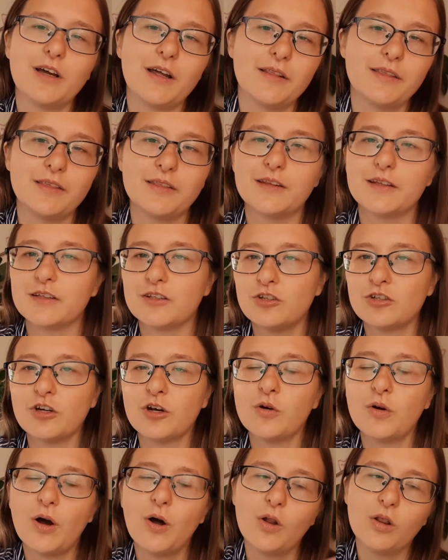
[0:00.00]
and you
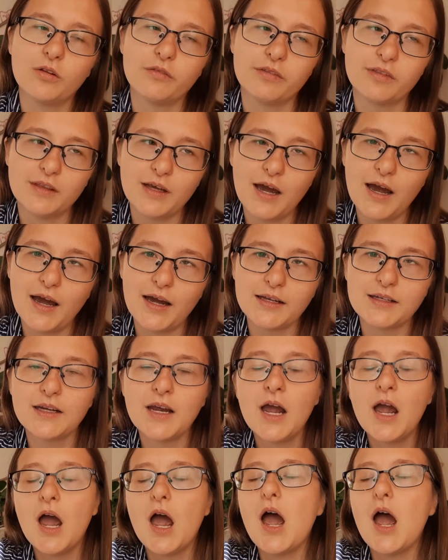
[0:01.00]
know, all of that.